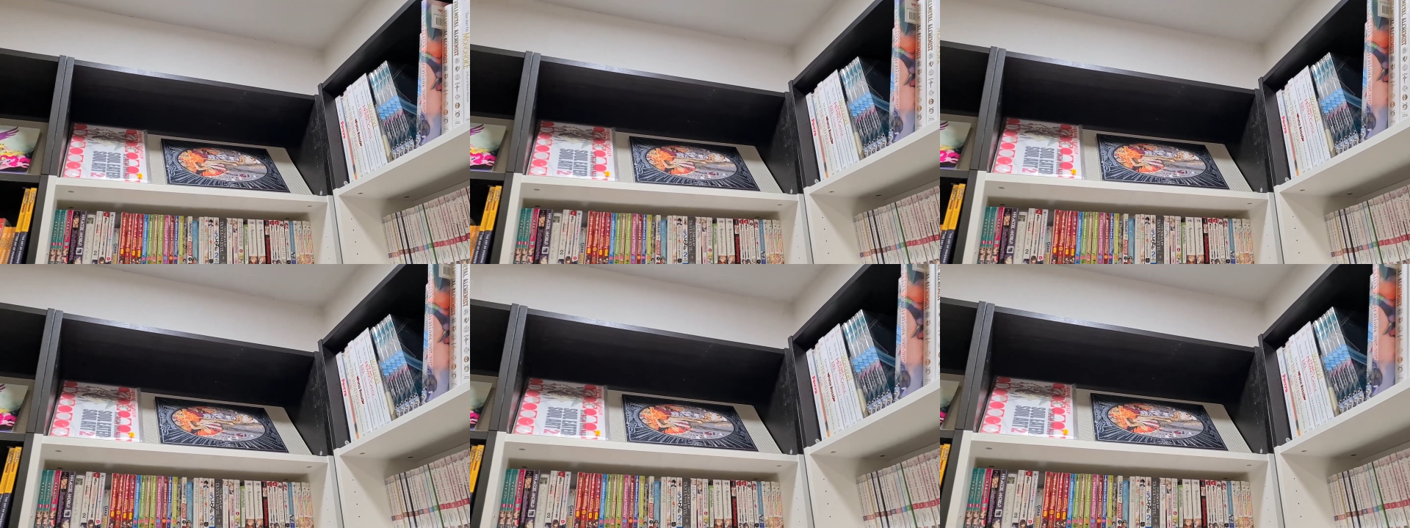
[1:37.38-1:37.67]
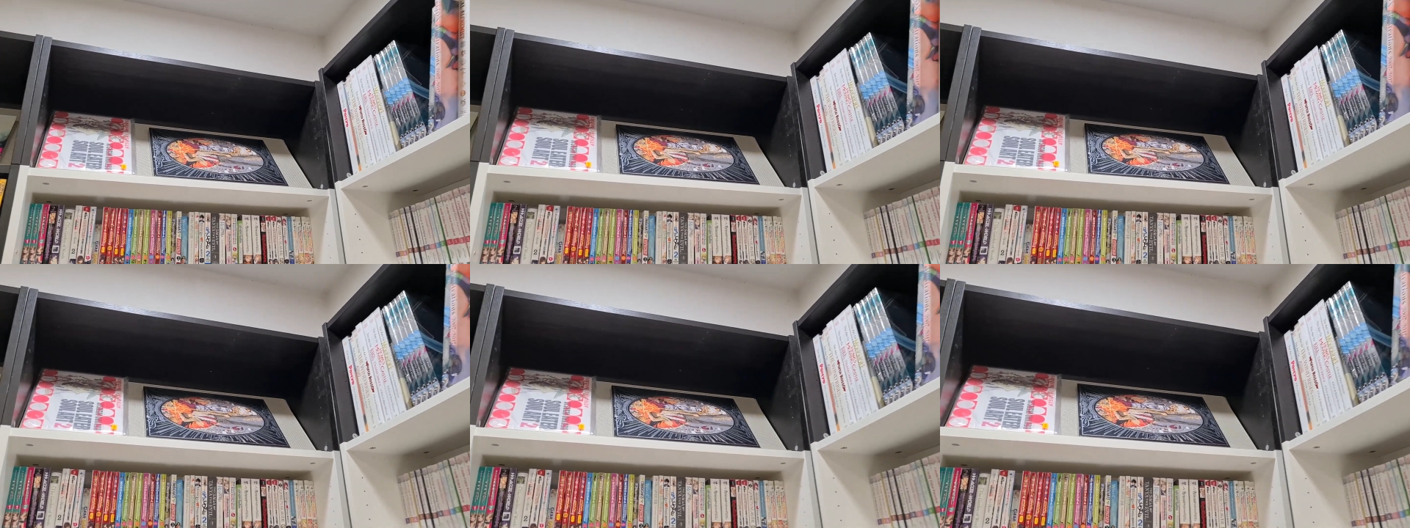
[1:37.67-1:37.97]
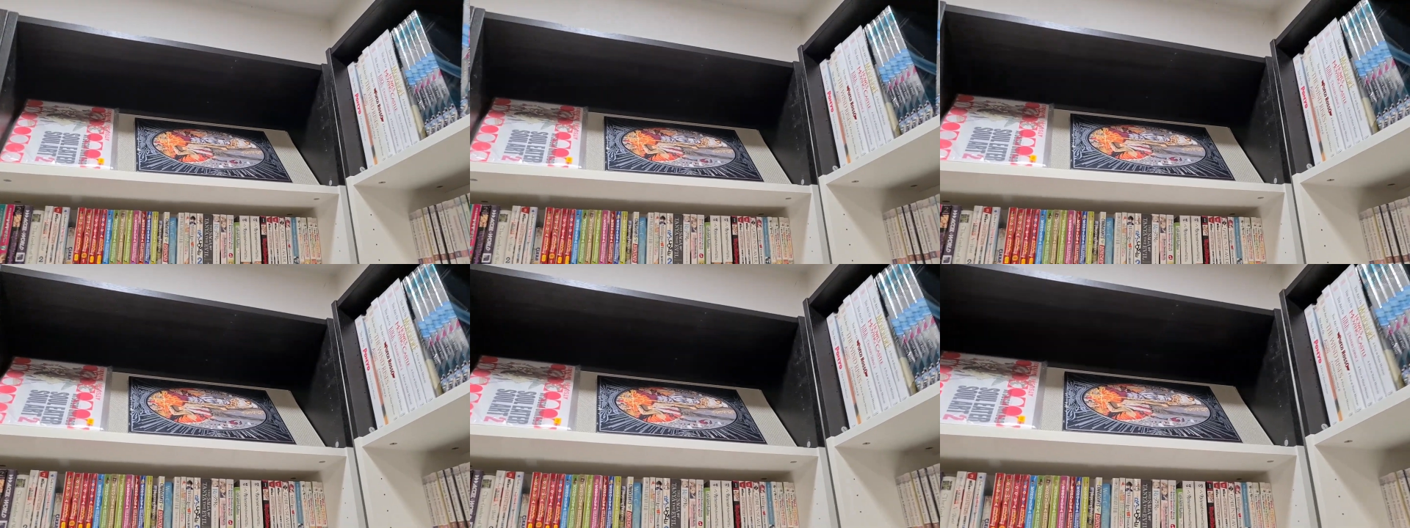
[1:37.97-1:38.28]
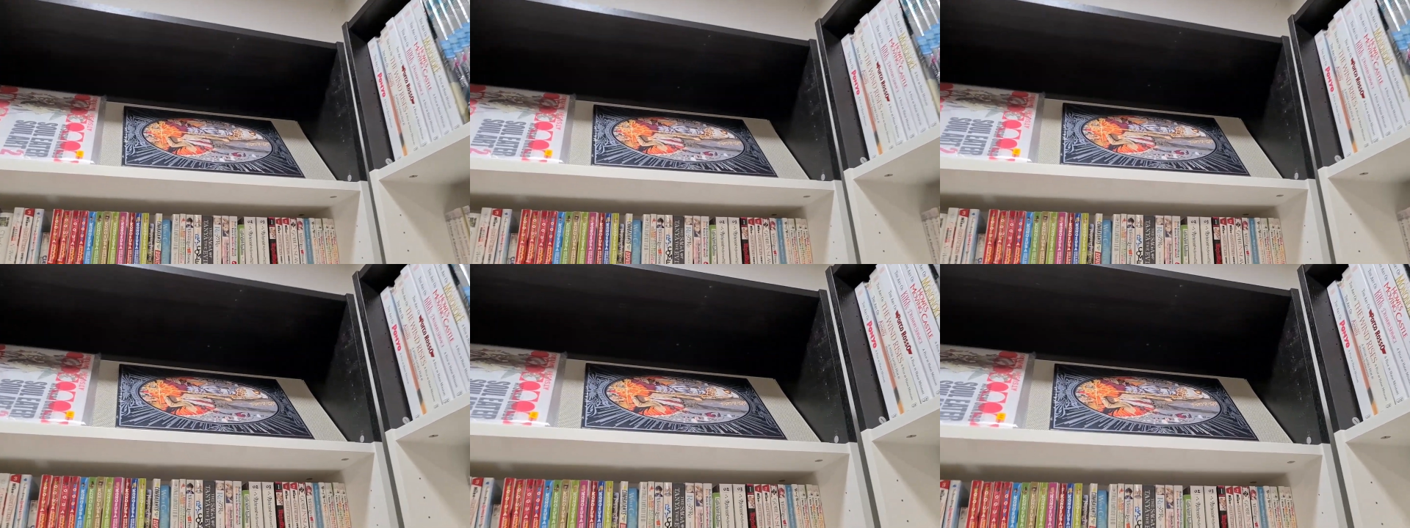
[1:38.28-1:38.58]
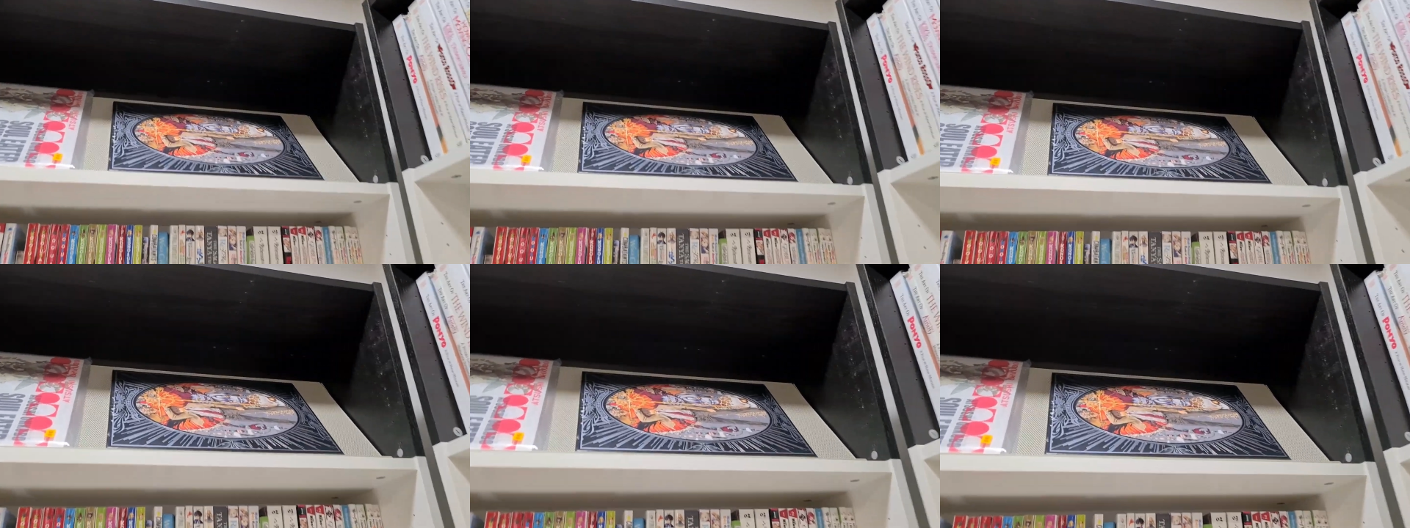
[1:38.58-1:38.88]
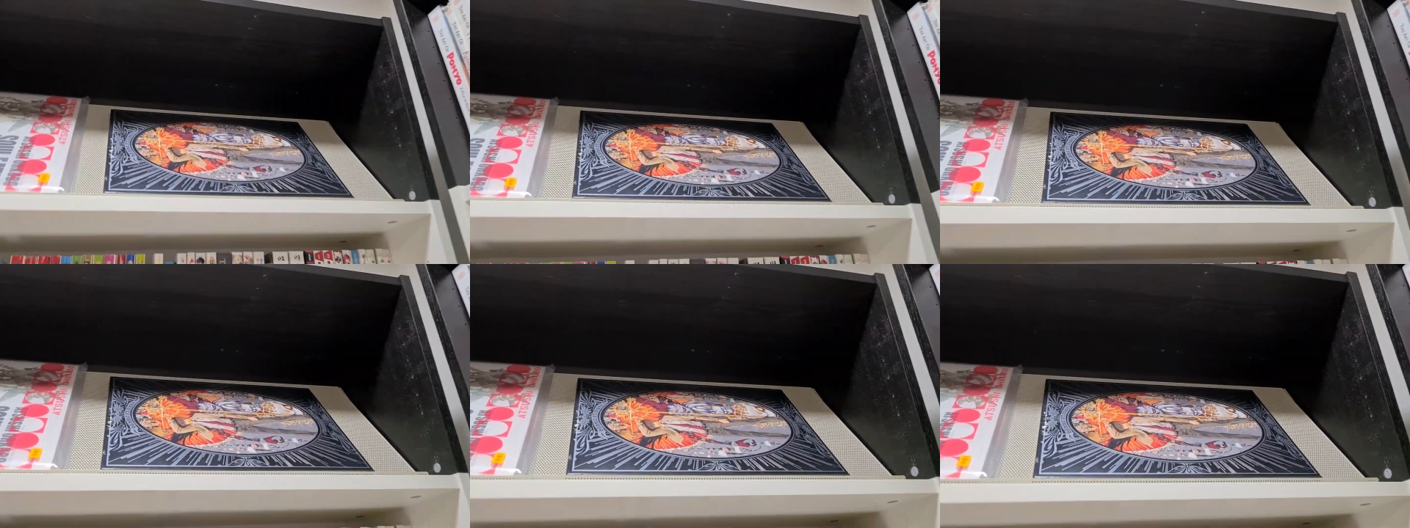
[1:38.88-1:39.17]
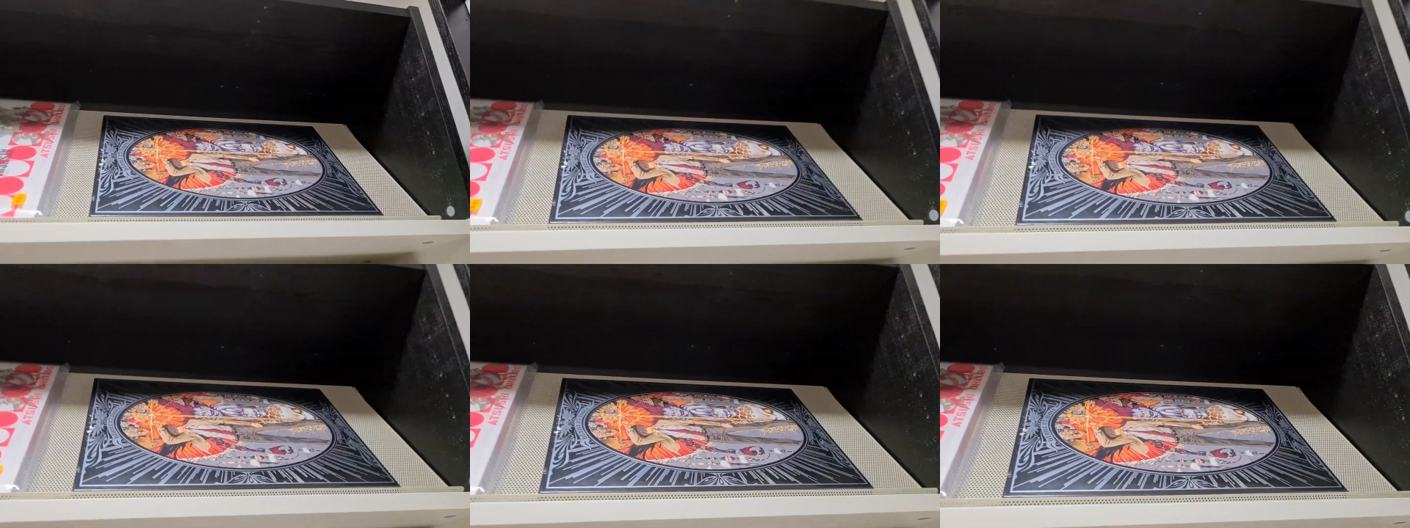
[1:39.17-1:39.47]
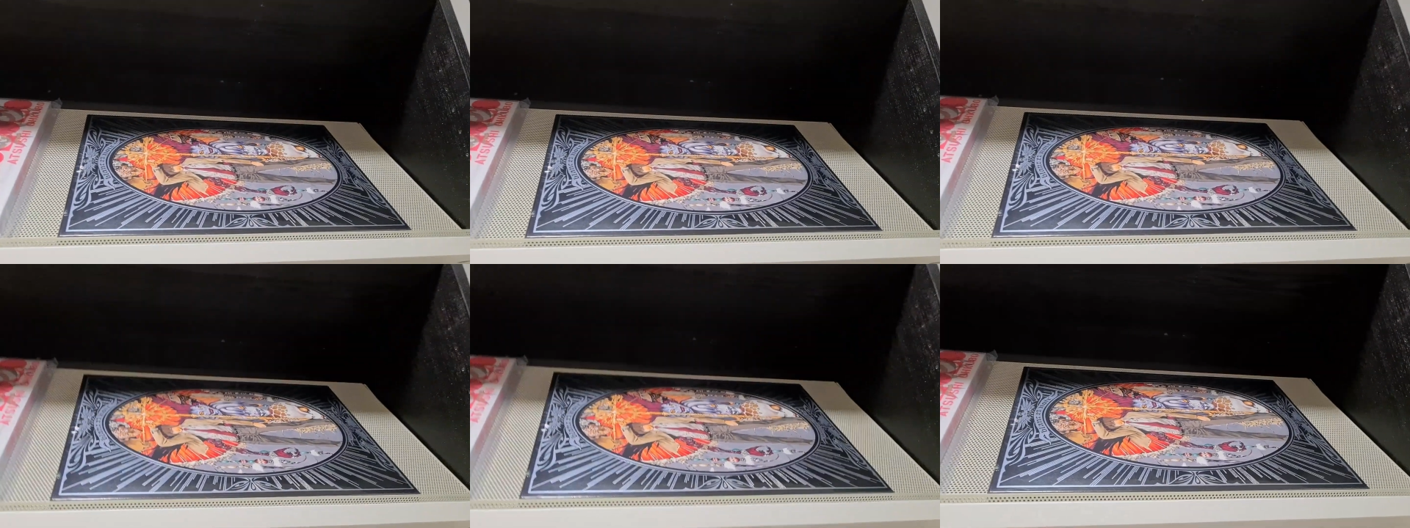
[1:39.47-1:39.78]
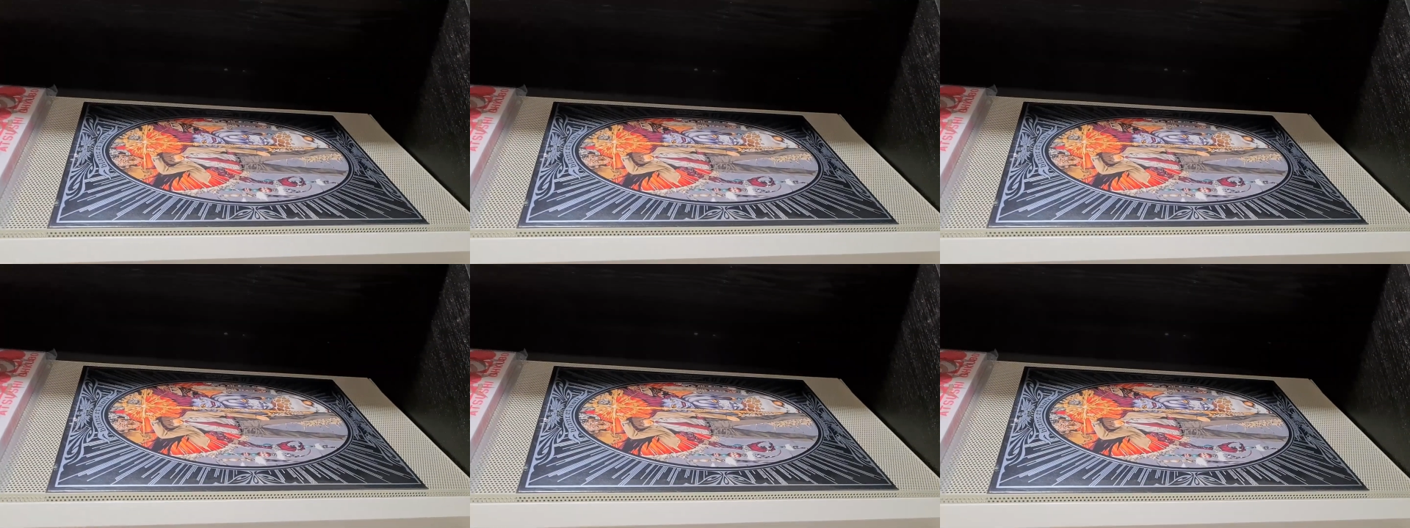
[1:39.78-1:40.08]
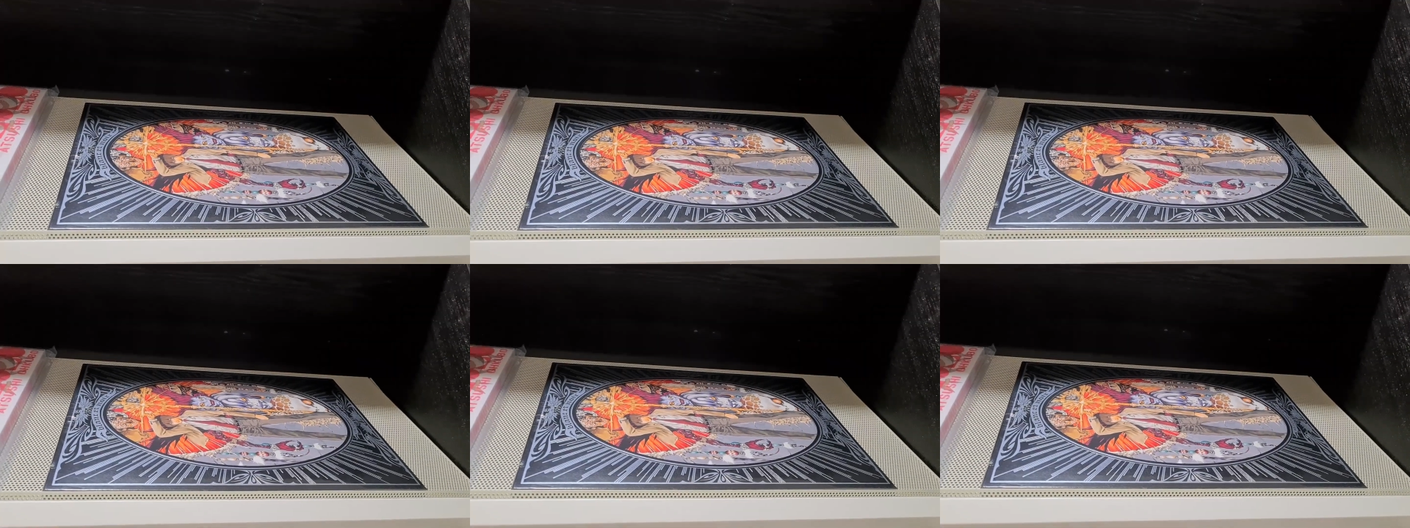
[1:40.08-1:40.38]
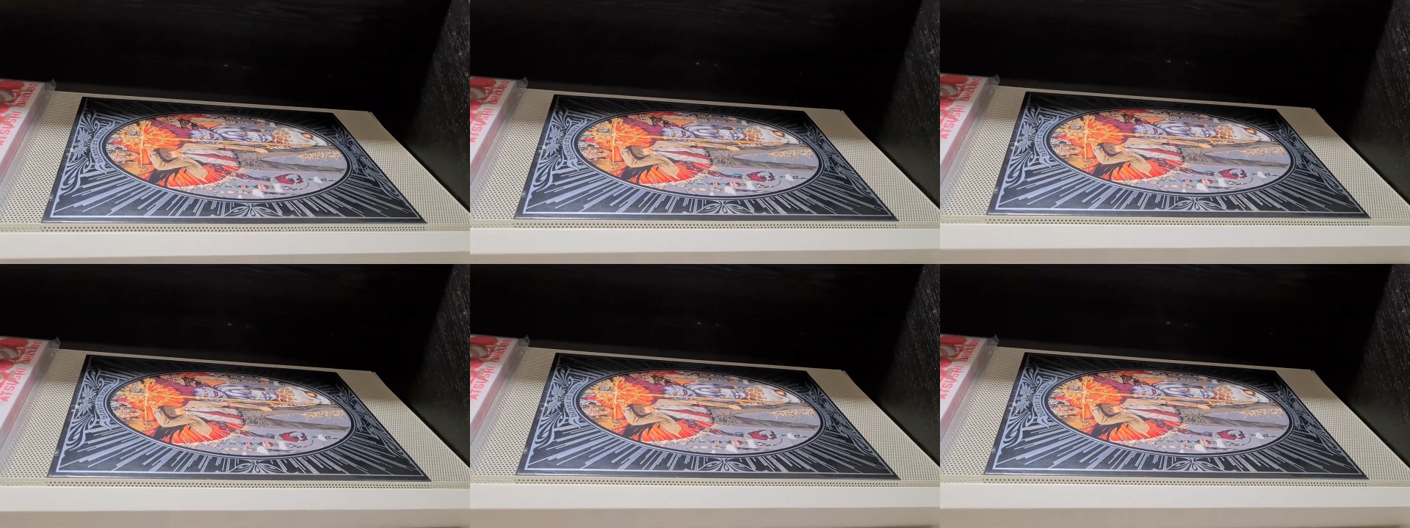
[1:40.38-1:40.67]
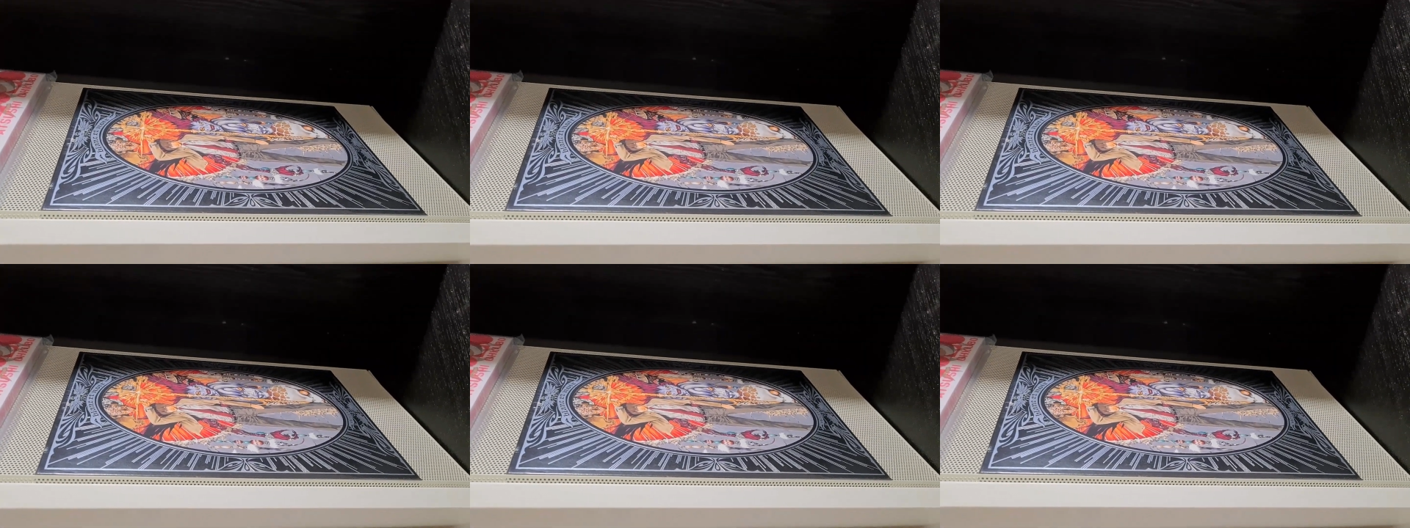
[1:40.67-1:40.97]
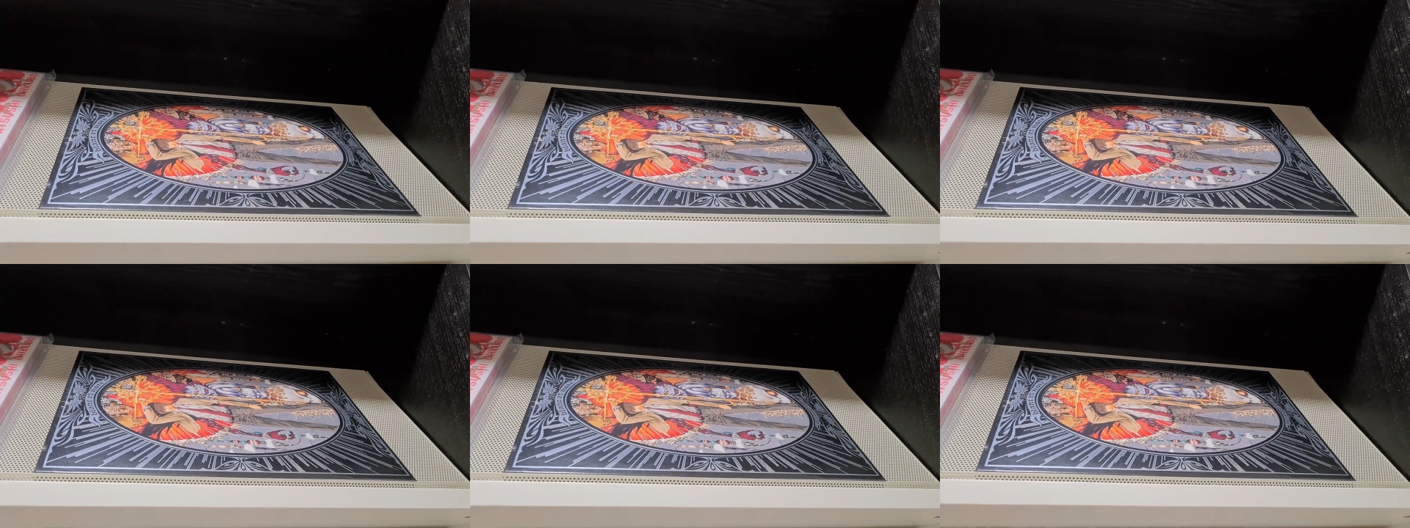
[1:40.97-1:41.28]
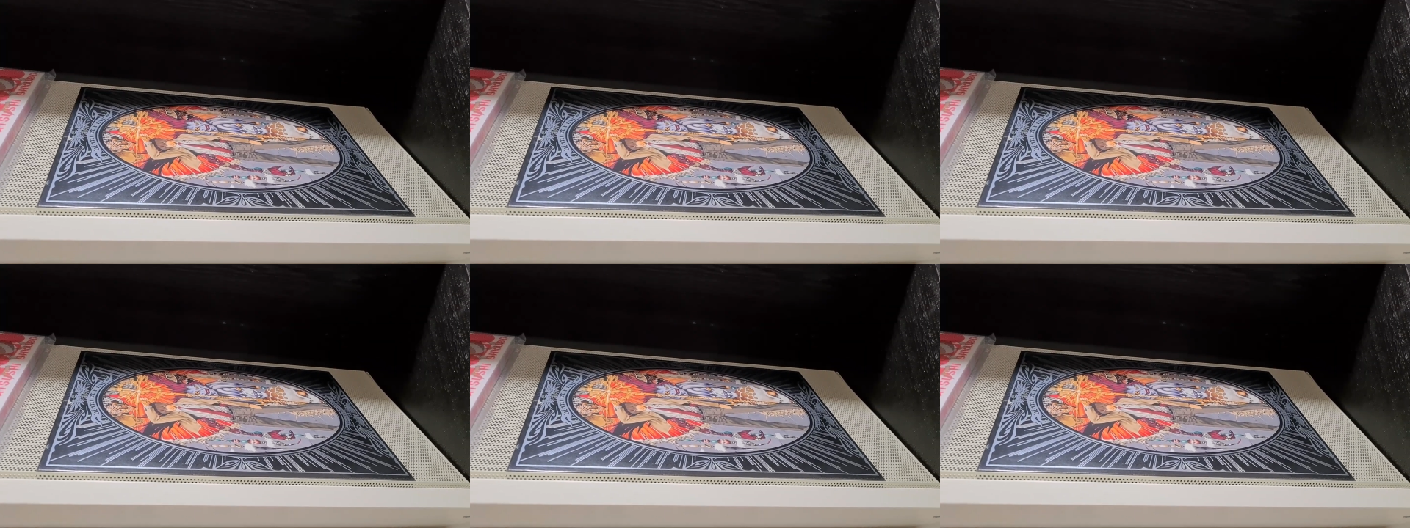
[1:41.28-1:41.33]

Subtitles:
[unreadable: no face in view]